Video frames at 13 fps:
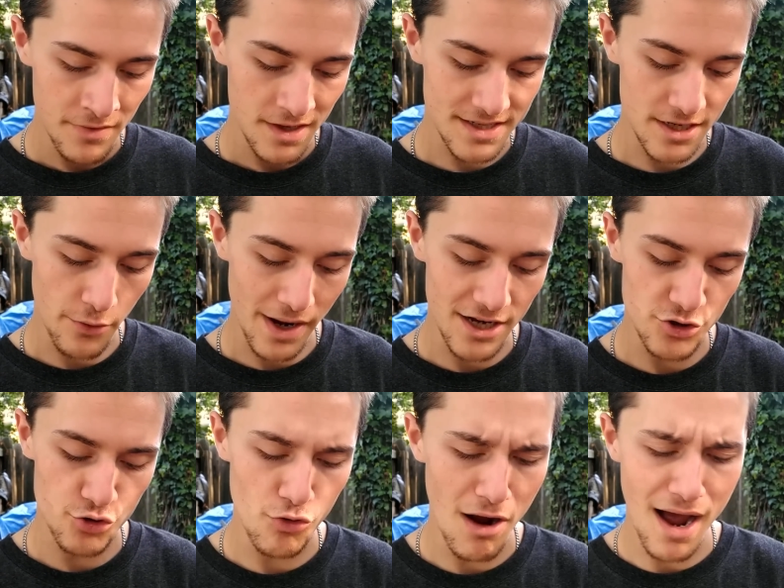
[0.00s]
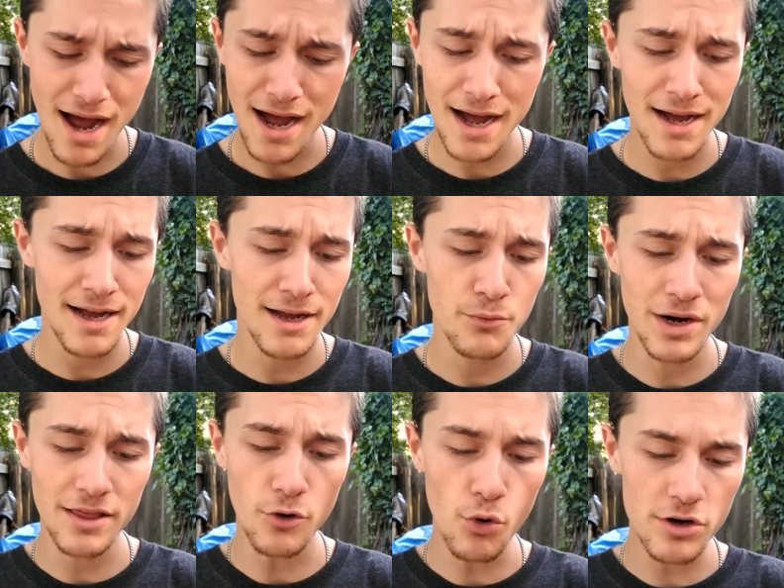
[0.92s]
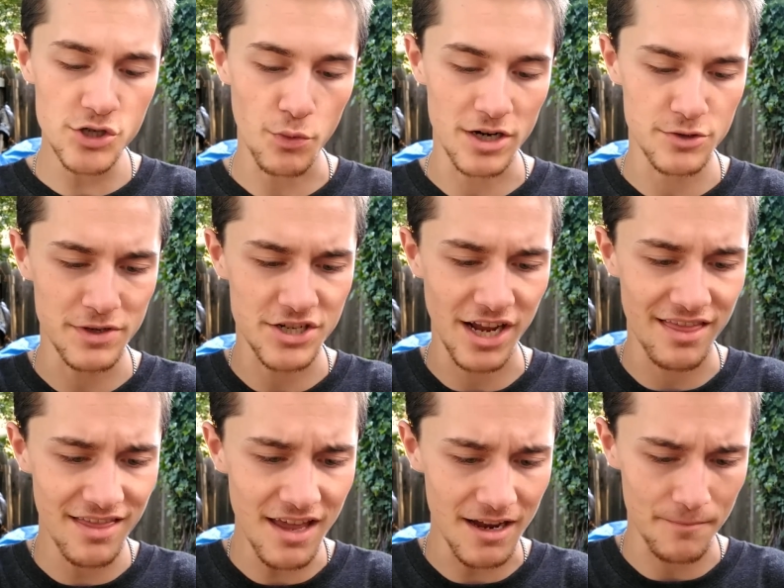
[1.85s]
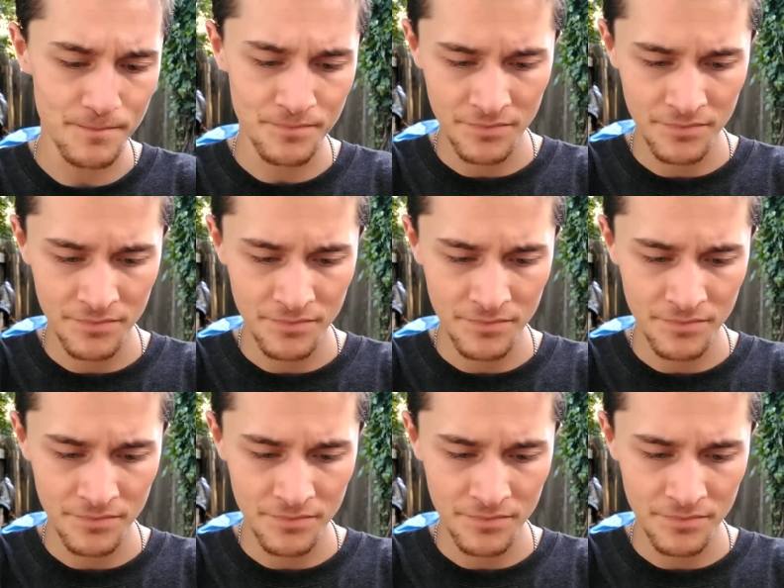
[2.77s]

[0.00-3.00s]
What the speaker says: Let's go ahead and try one of the orange ones, which I think